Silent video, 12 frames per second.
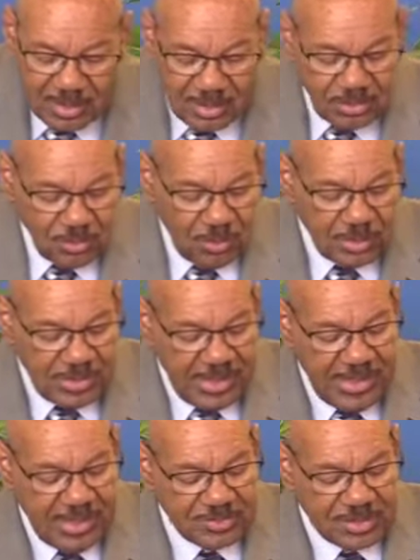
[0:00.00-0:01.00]
Nor let
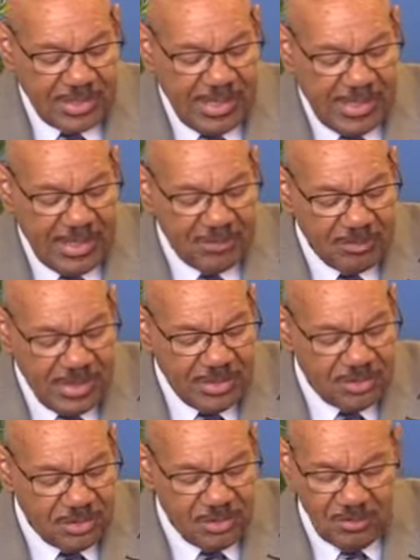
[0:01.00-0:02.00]
Hezekiah
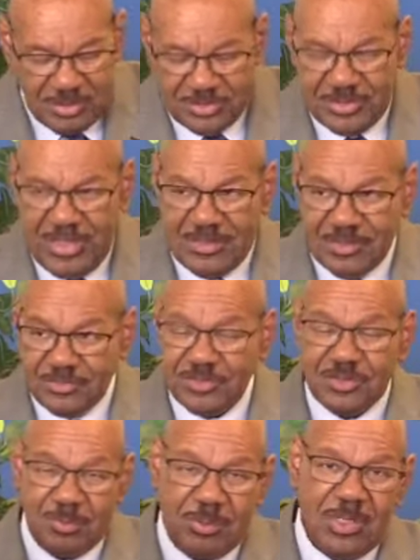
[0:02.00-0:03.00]
make you, he's saying this to
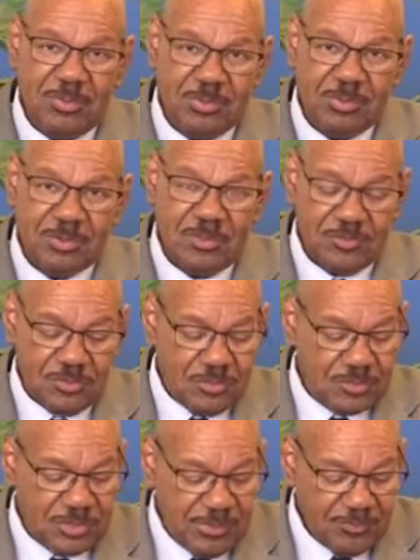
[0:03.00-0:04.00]
the people of
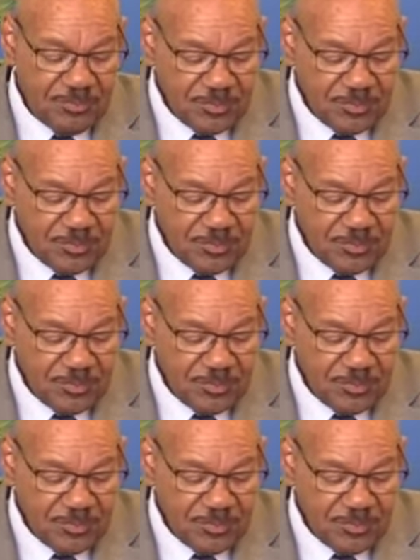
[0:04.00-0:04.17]
Jerusalem,